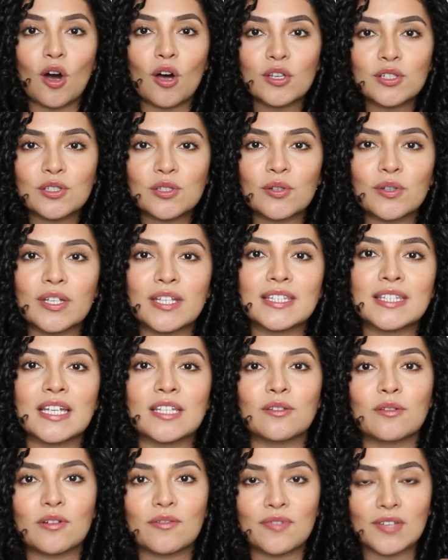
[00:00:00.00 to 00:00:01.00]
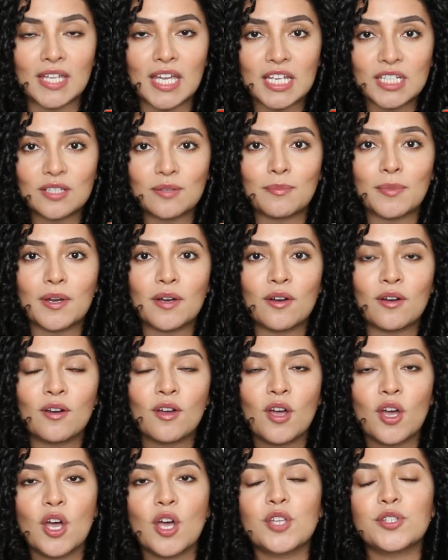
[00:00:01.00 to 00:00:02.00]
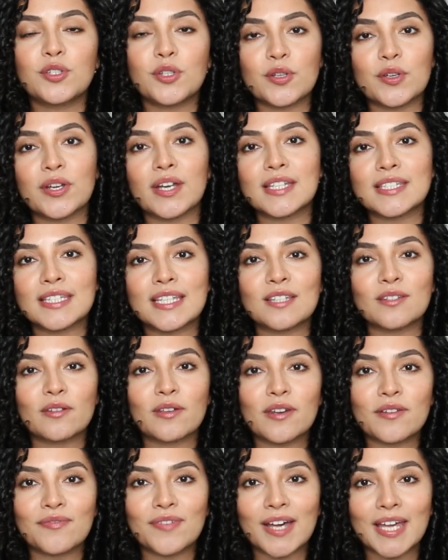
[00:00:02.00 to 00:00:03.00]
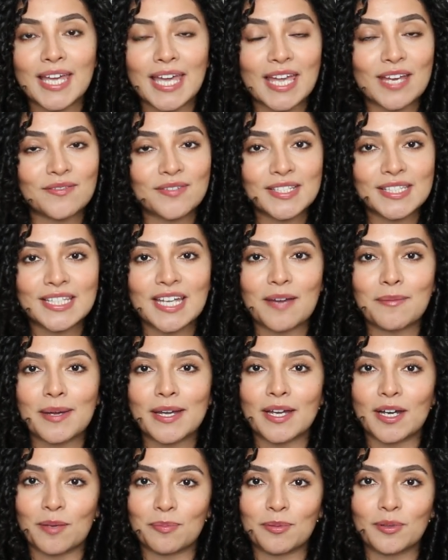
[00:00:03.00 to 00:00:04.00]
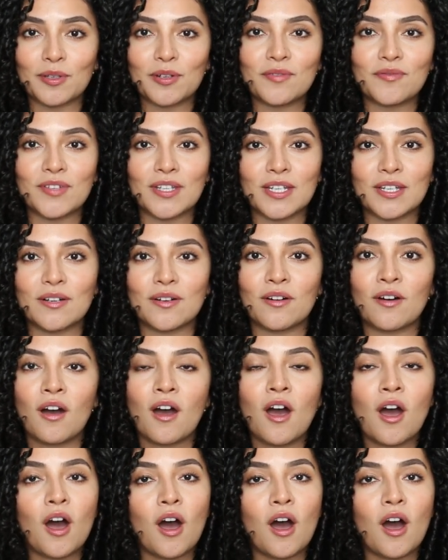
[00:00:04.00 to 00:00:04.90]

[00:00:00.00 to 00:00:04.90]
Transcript: Also hit that notification bell so you guys get notified every time I upload a video.